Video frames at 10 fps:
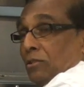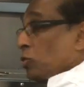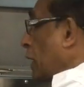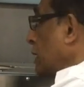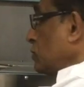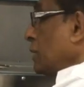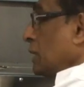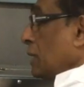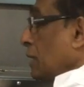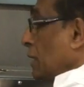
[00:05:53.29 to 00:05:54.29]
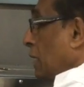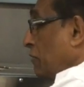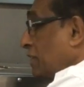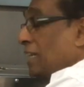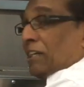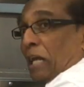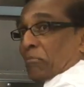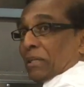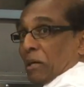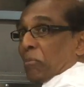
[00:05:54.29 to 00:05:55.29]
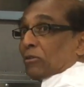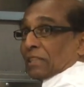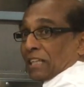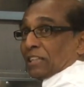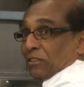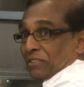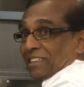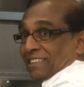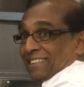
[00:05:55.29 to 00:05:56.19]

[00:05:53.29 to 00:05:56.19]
So actually, everything can be about the size of this.